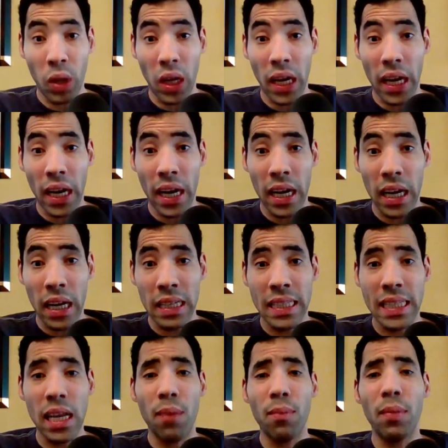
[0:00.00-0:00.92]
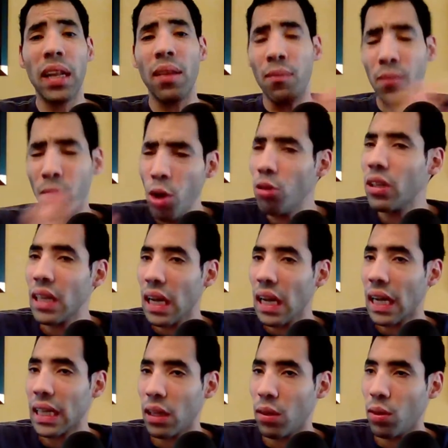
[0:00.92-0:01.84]
and that makes the mutant
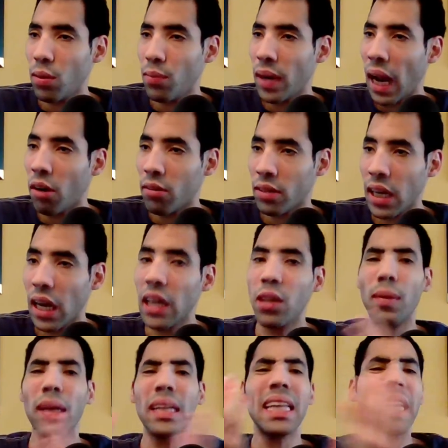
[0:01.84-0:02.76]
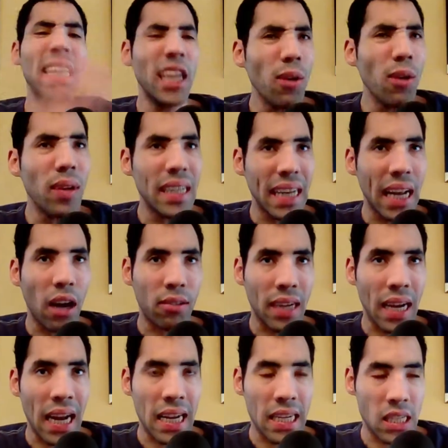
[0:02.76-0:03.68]
identity to be outcast, you make the inherent the
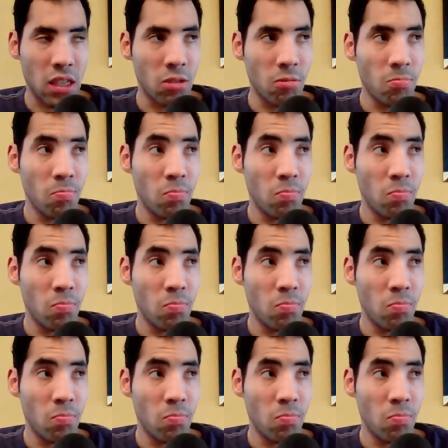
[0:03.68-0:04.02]
outcast.